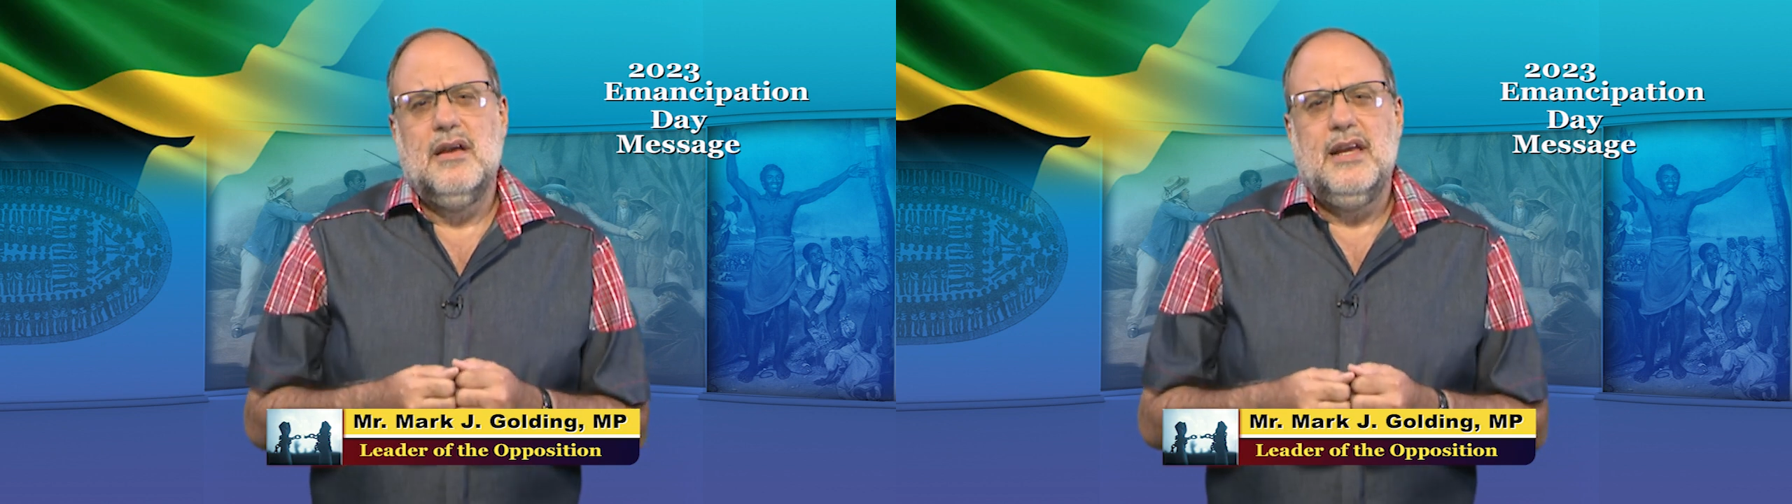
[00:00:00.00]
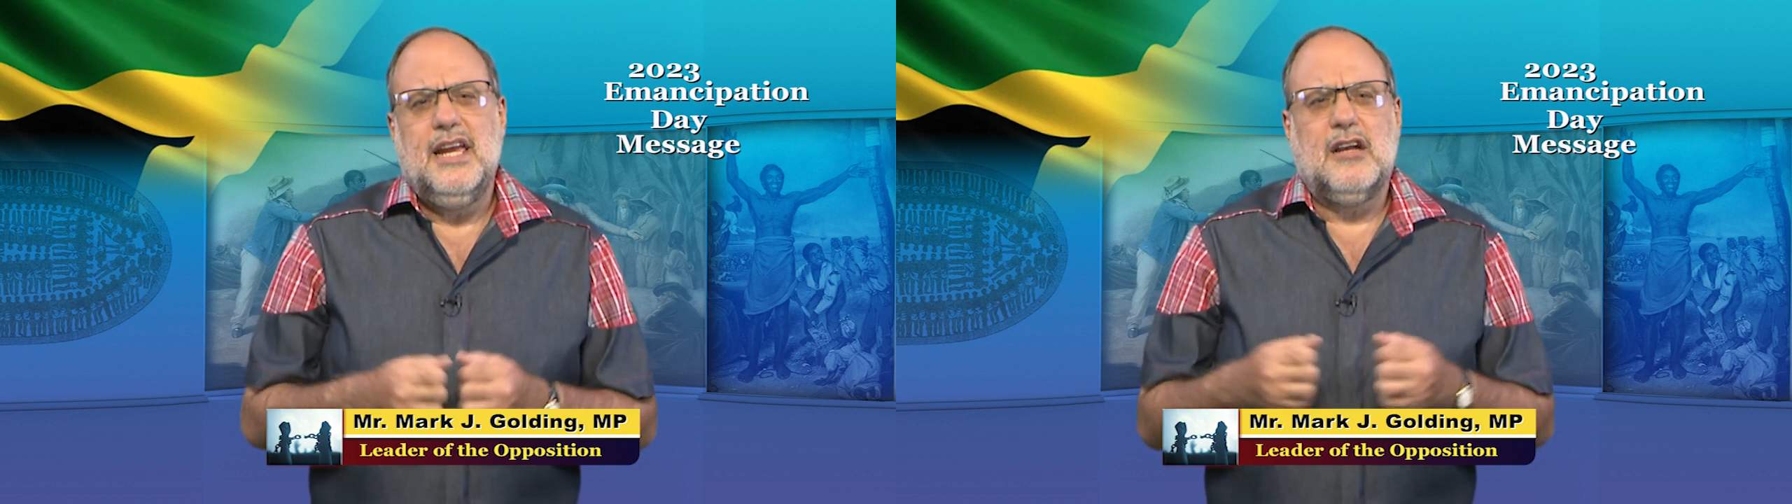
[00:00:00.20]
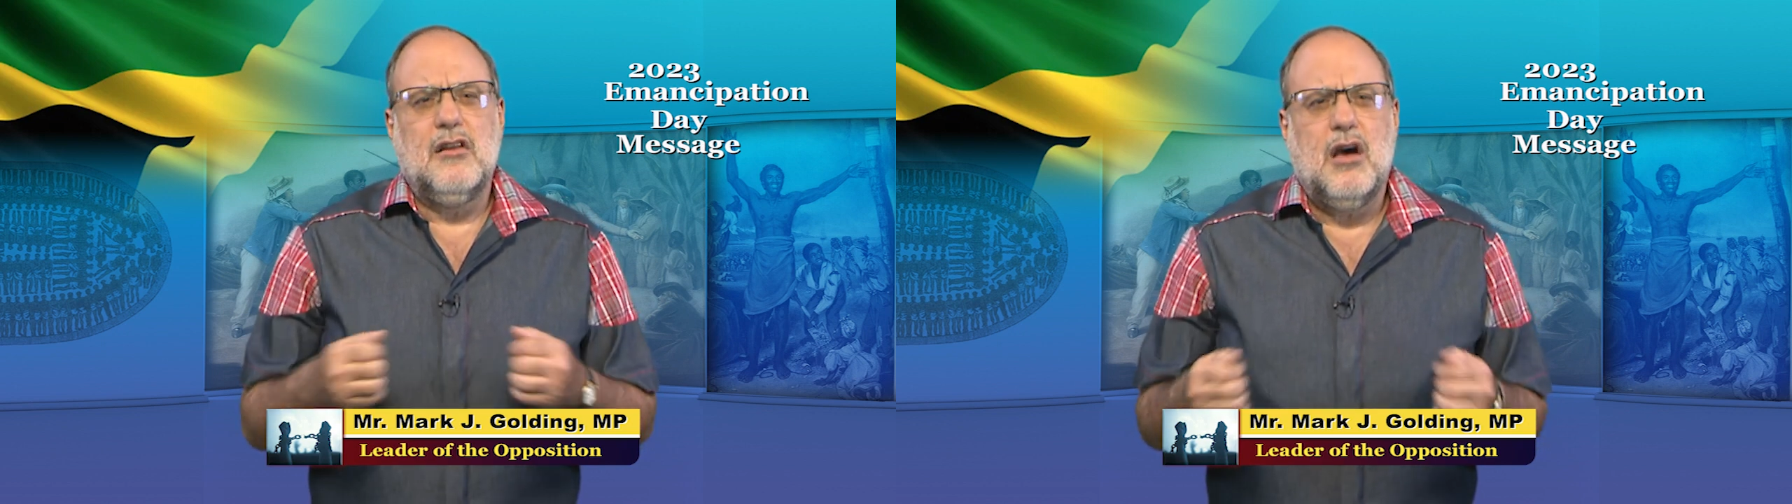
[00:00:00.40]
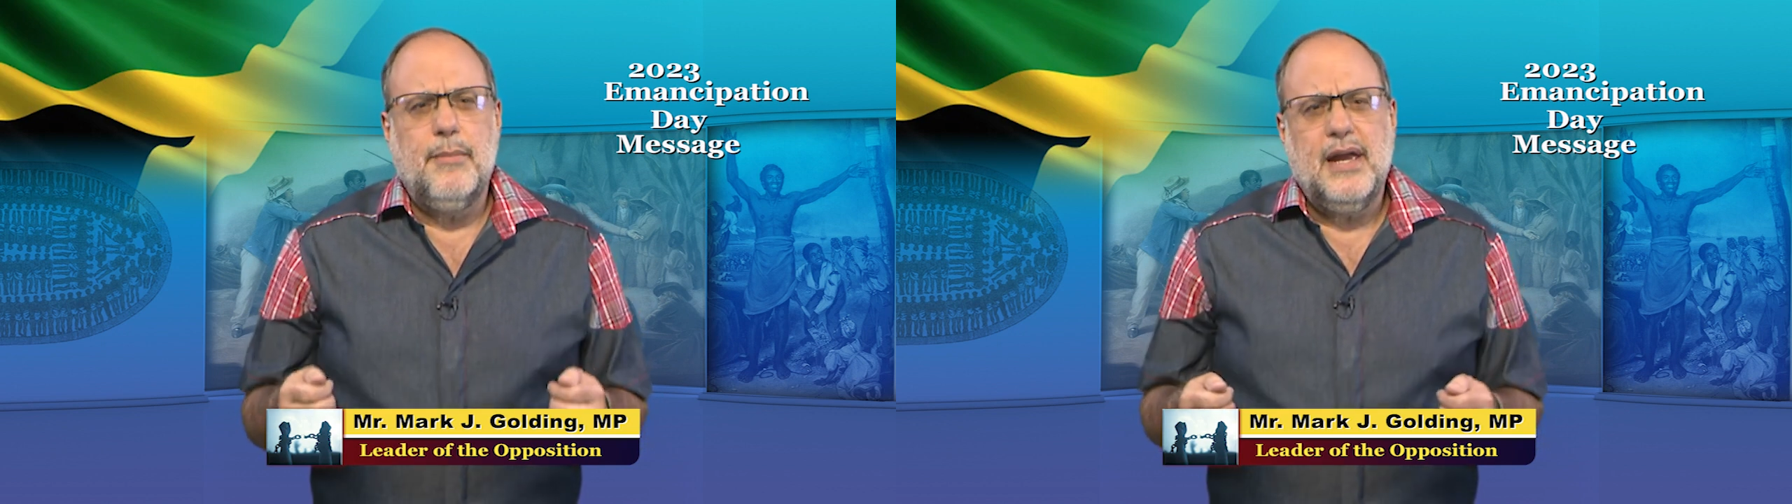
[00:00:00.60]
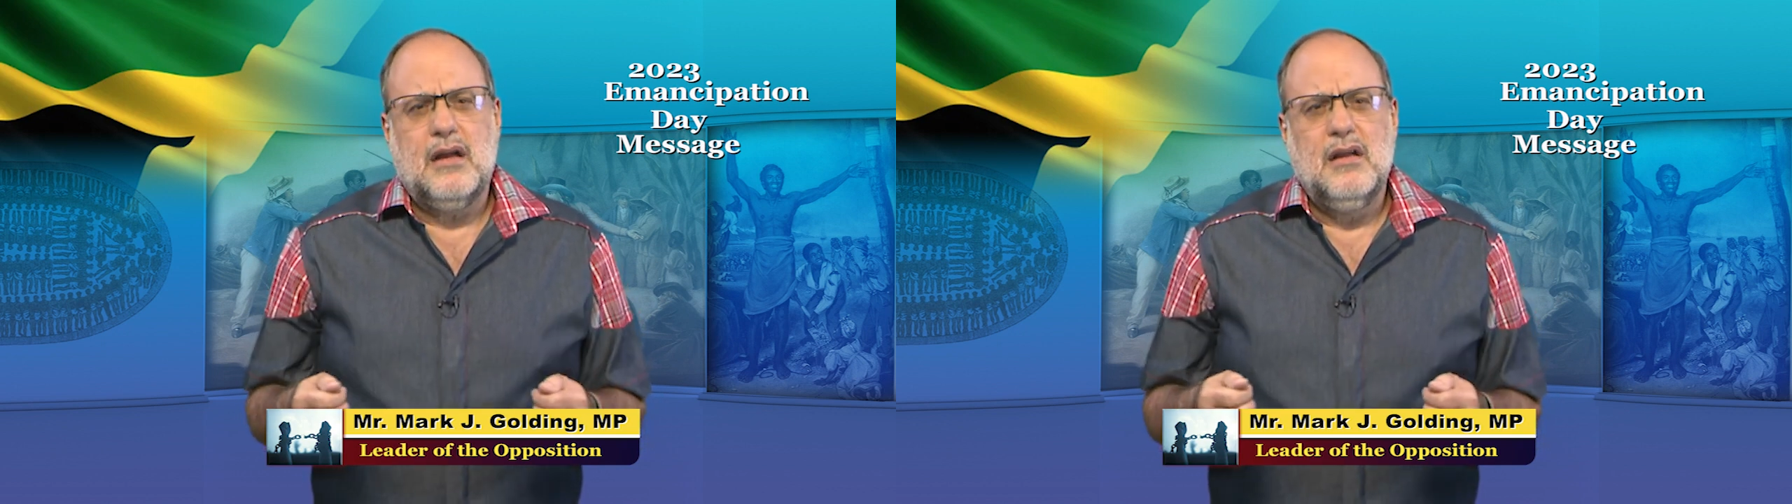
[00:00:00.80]

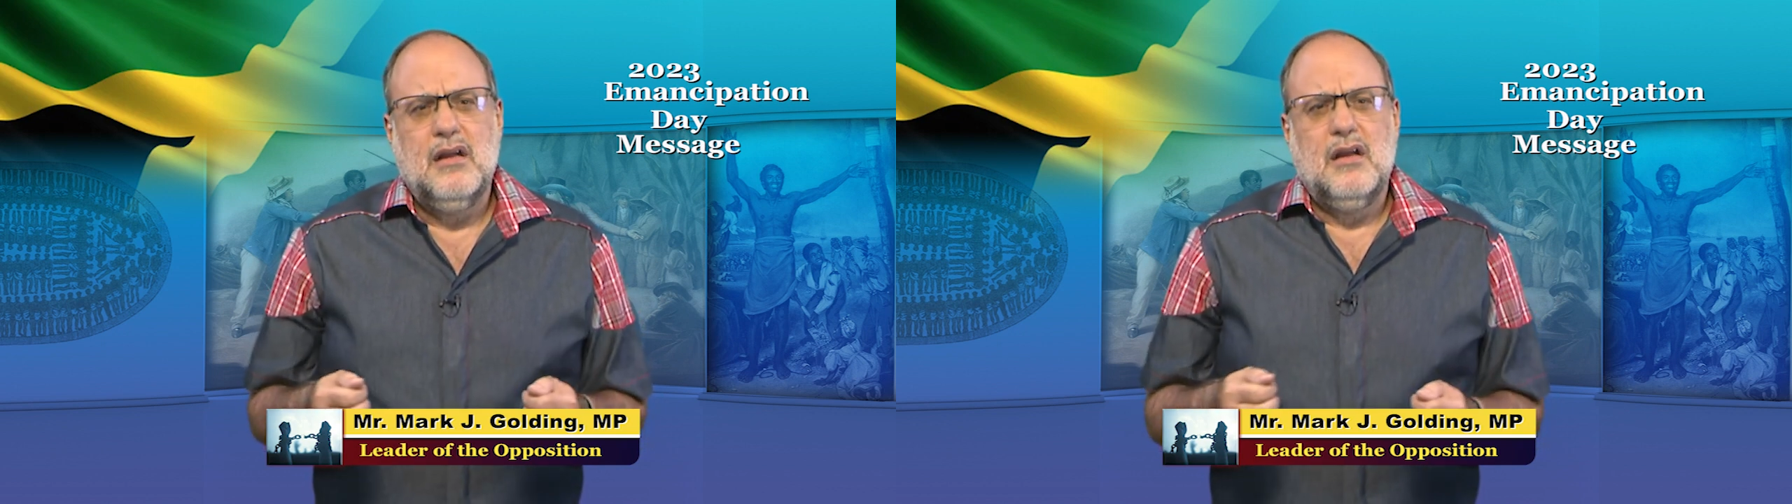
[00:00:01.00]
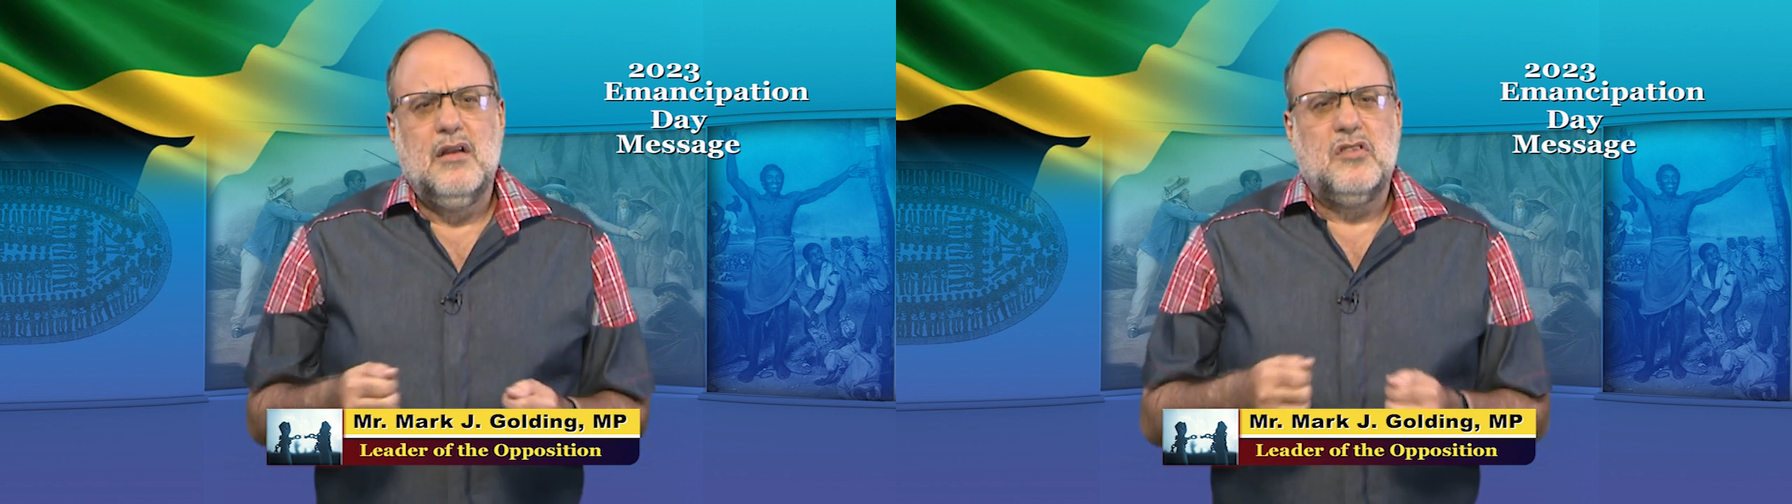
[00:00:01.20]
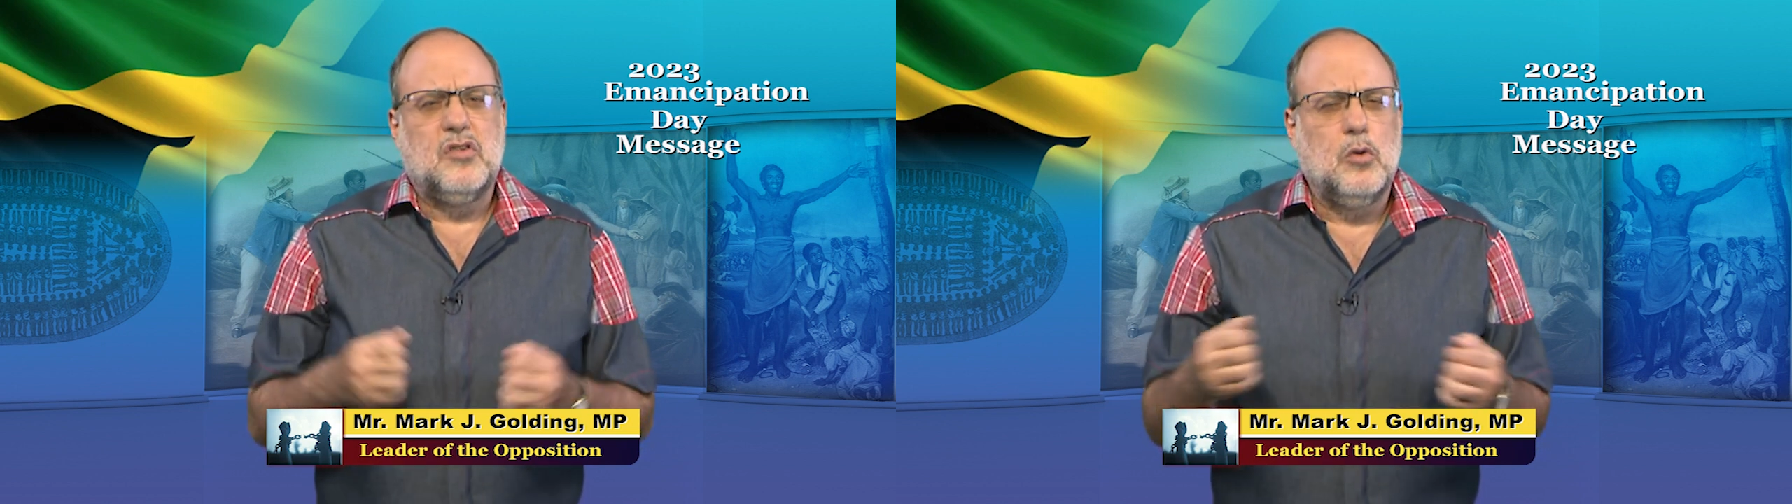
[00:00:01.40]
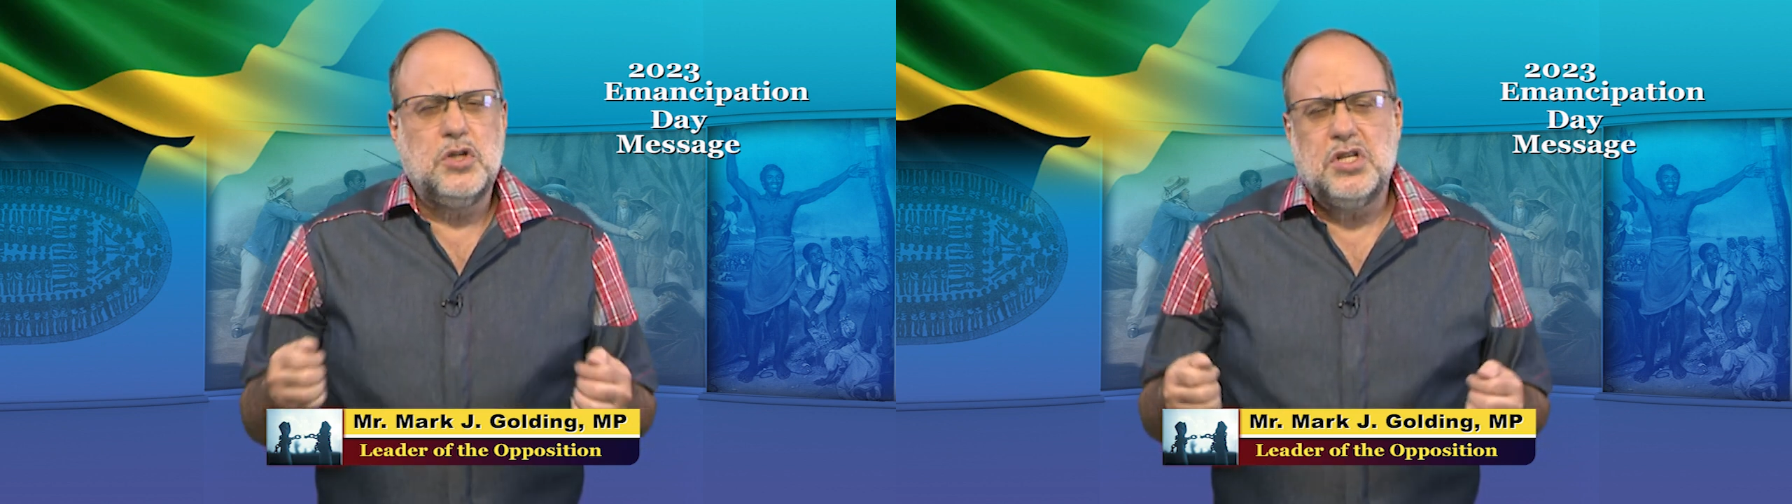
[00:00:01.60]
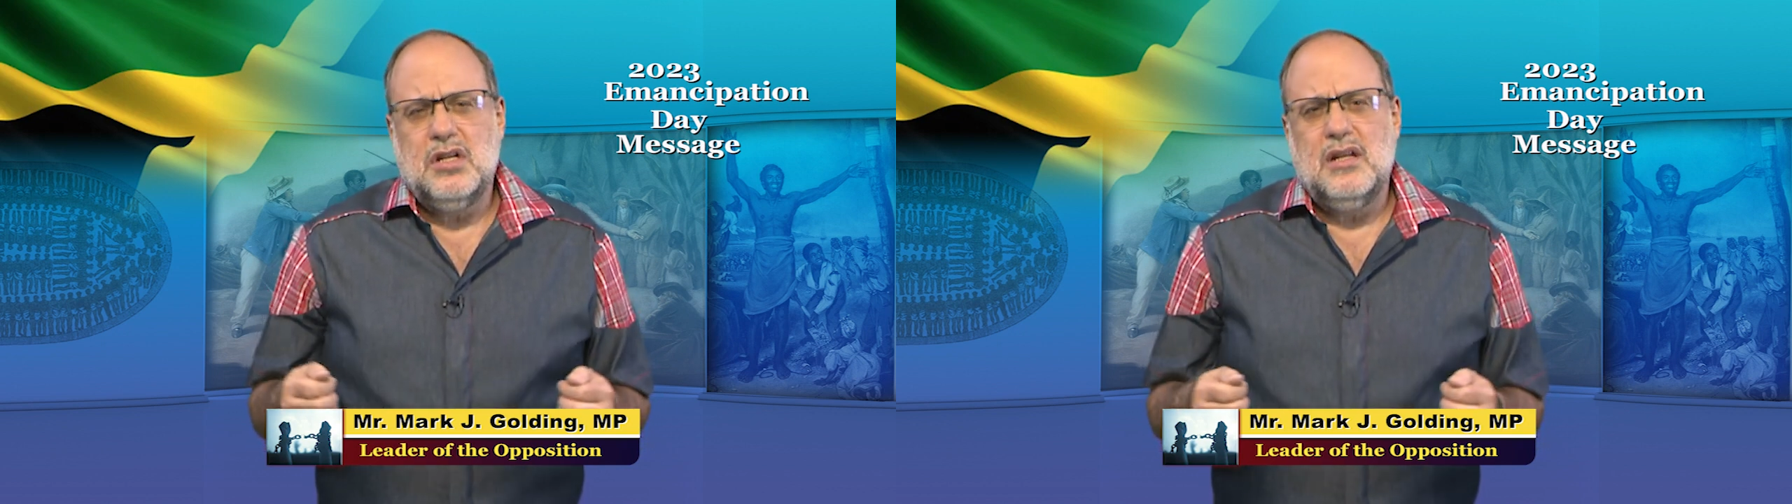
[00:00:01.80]
economic,
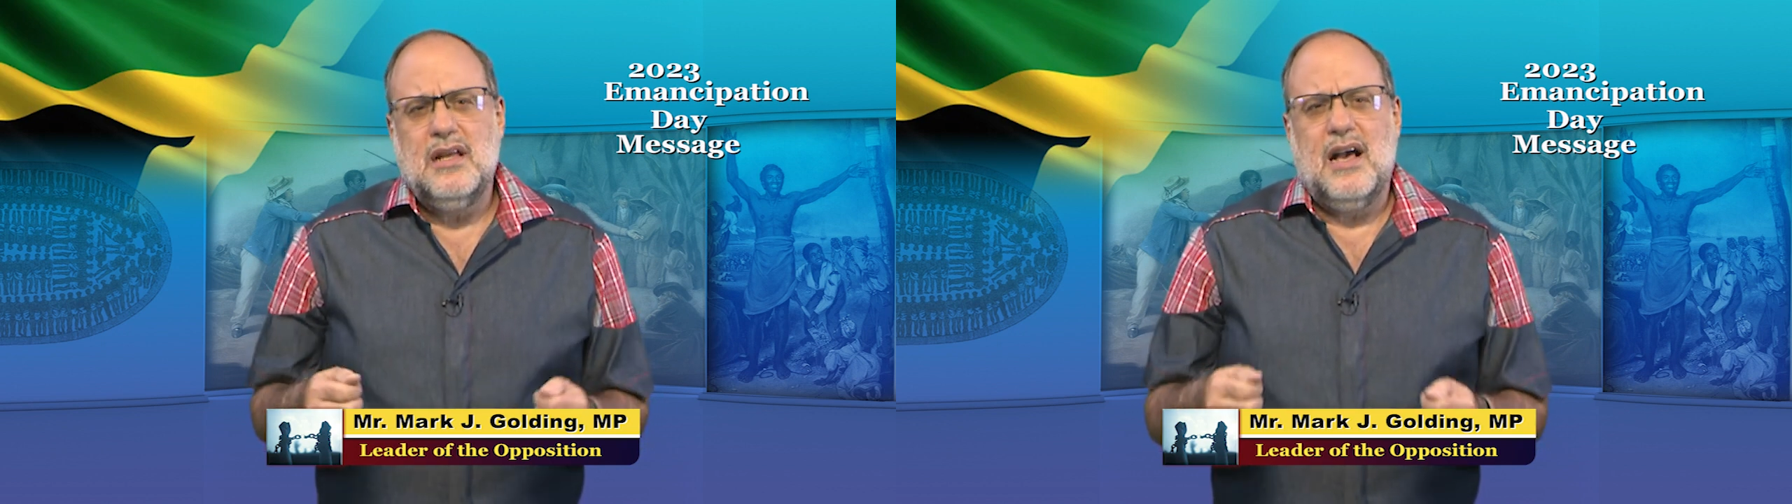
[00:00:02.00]
social,